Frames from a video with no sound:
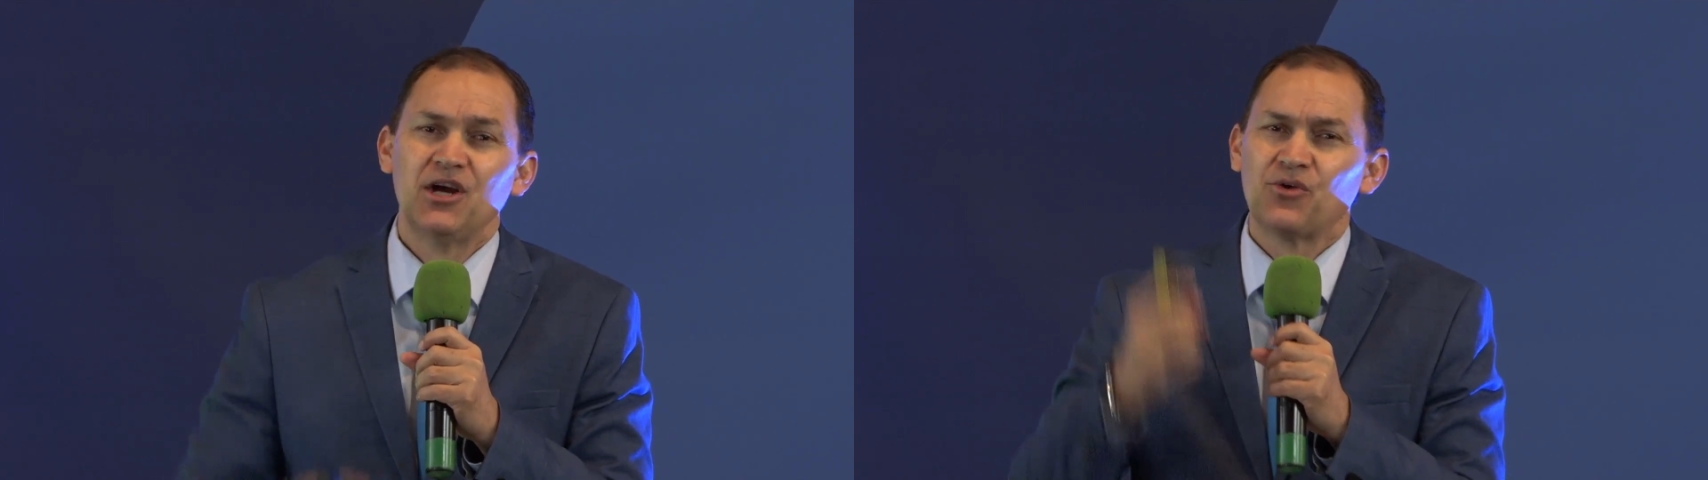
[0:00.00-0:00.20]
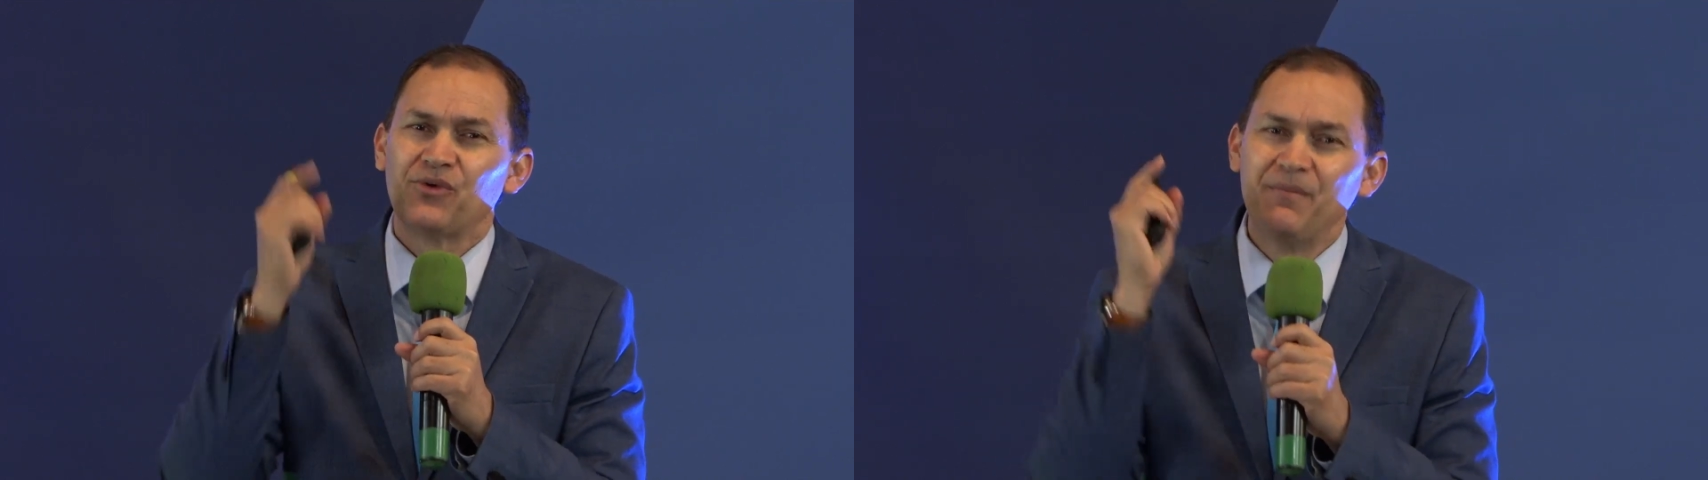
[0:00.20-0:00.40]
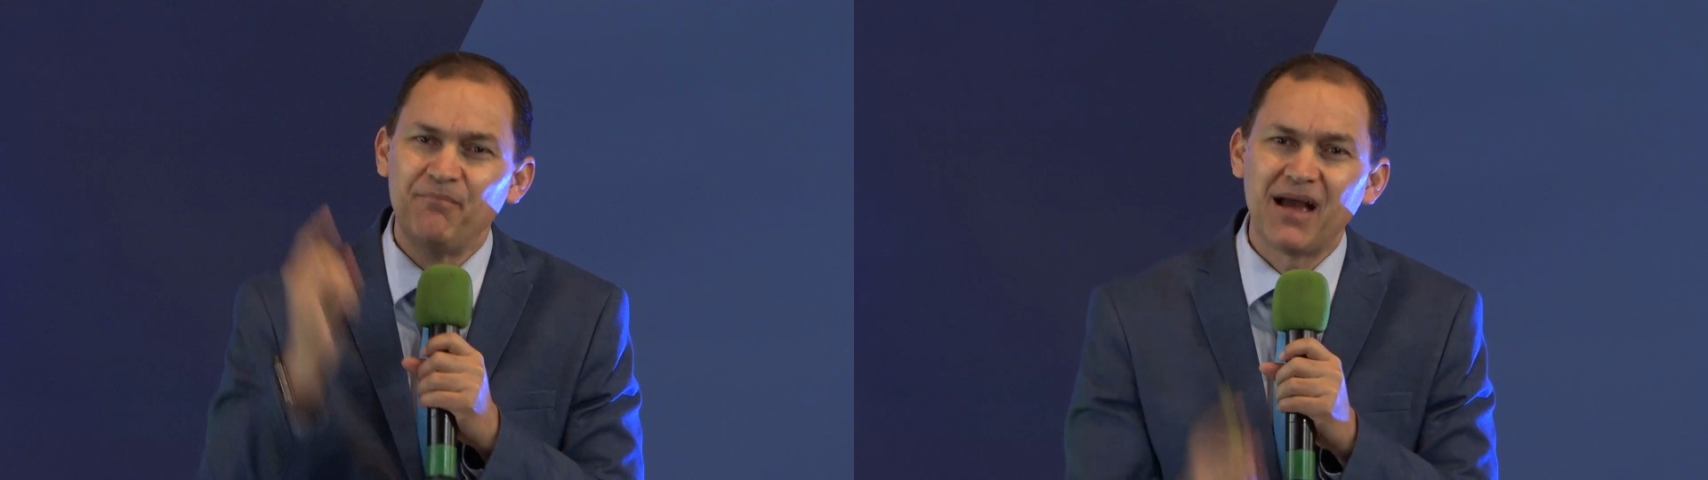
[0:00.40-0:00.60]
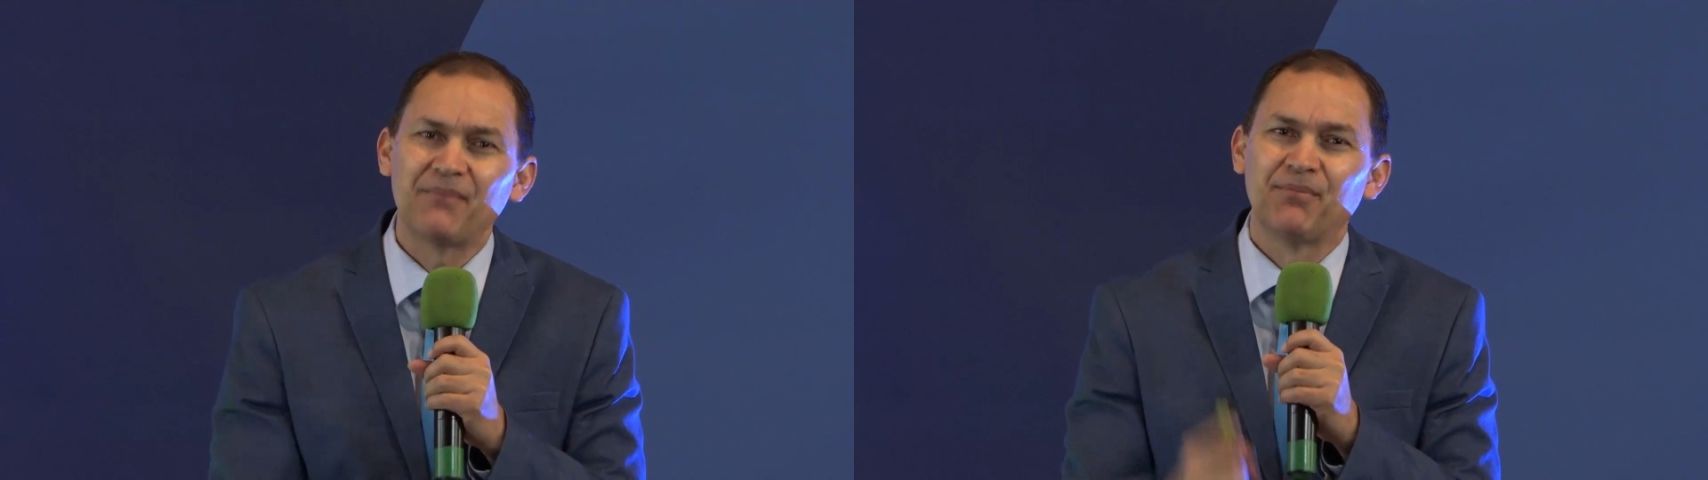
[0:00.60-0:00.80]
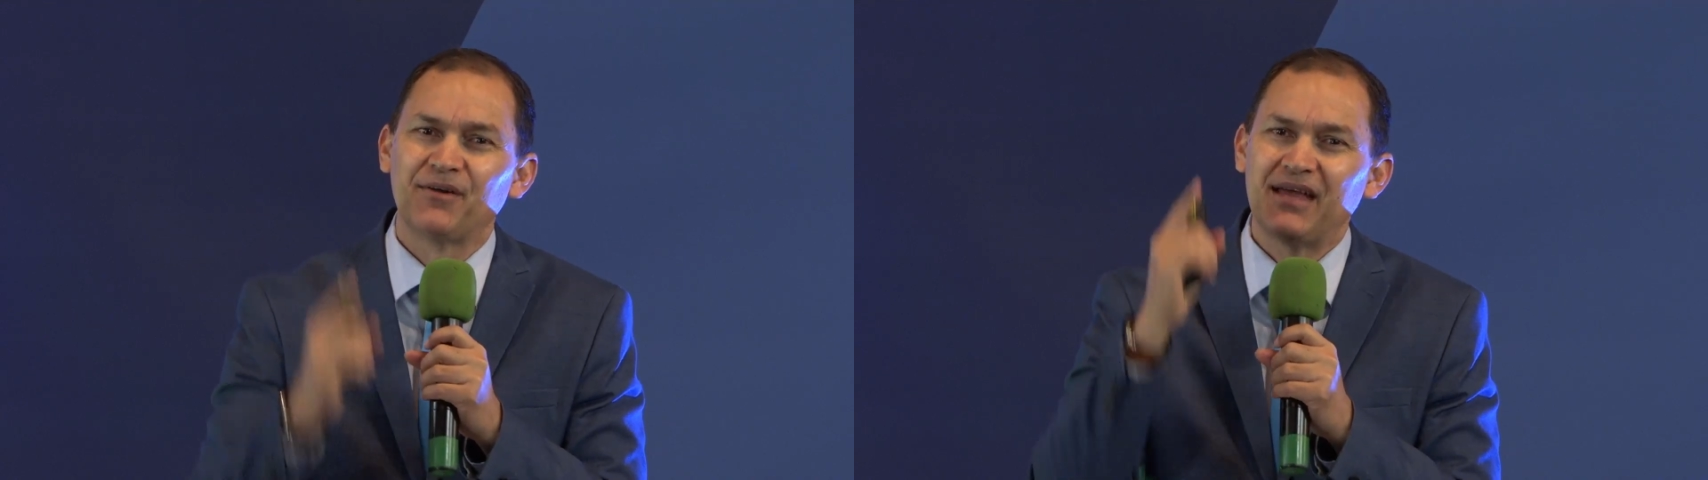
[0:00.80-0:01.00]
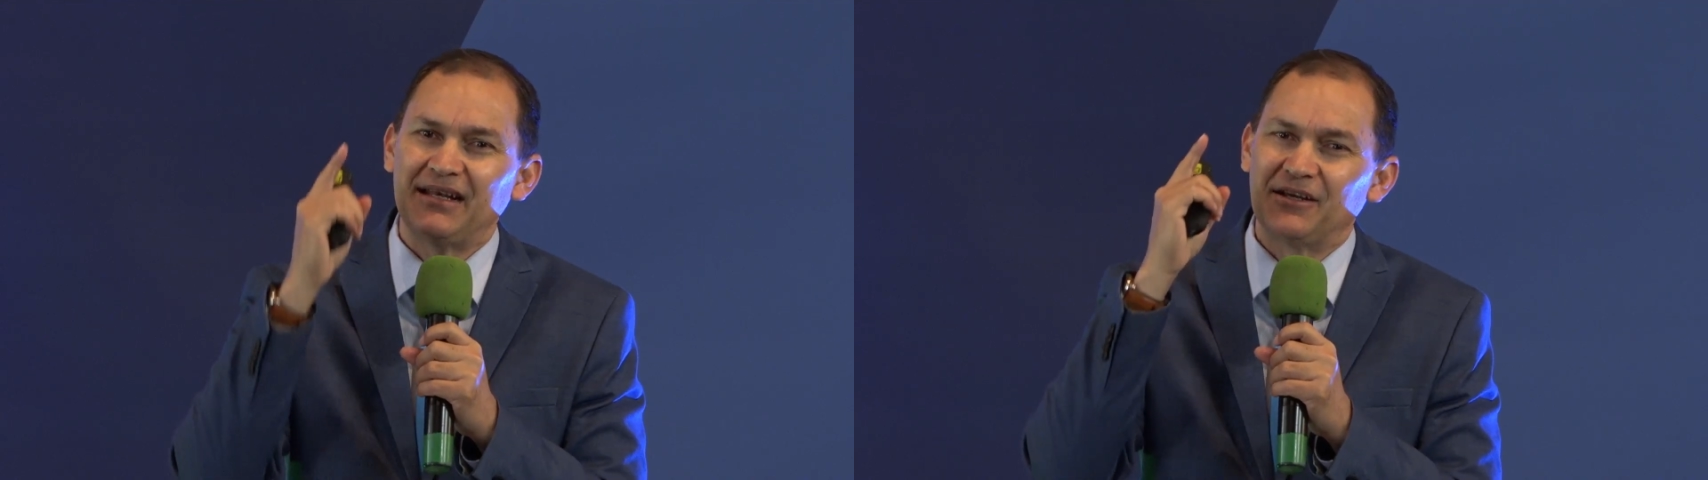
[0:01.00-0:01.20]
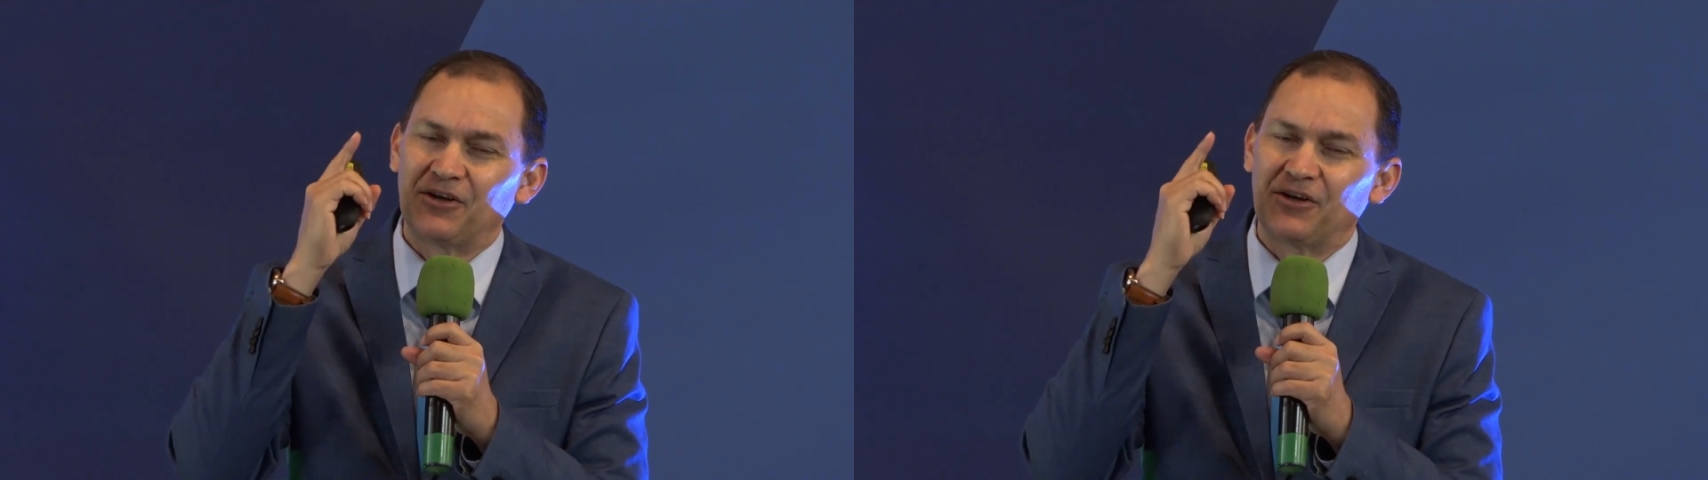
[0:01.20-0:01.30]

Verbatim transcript: remember that the